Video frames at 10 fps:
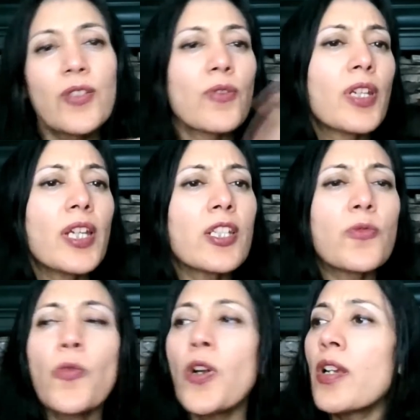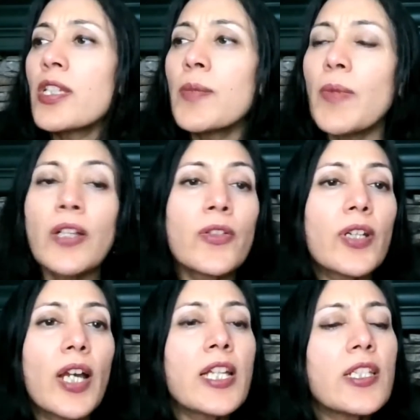So kids, what are some
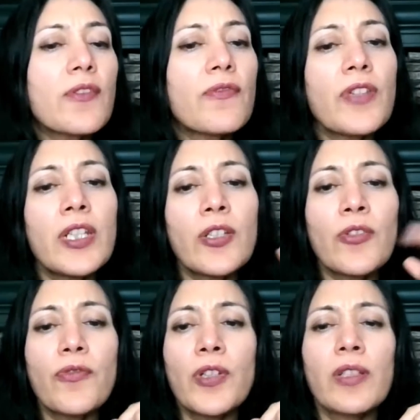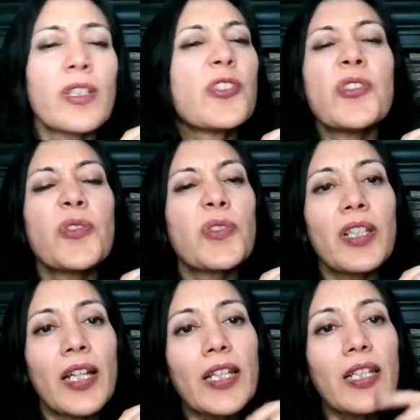other kinds of feeling you feel that you
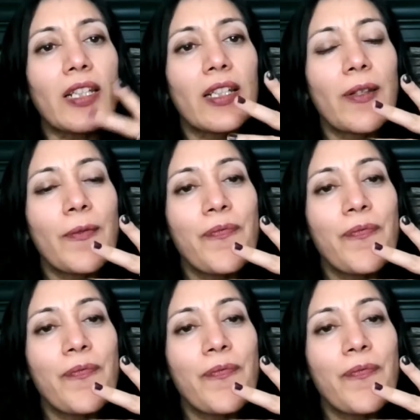don't like?